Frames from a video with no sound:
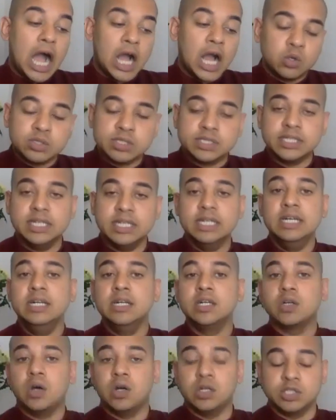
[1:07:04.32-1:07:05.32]
akusala
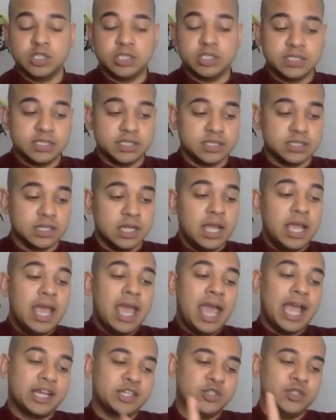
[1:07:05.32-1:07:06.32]
consciousness.
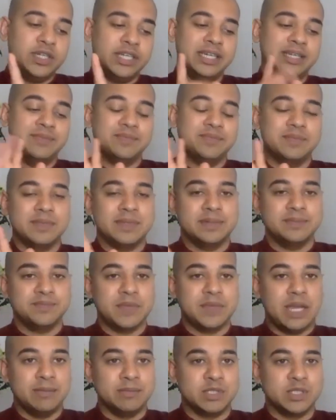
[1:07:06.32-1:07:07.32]
Actually,
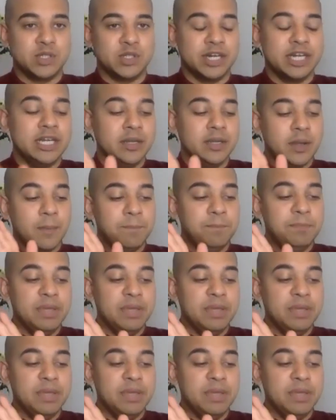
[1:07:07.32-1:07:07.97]
I'm sorry.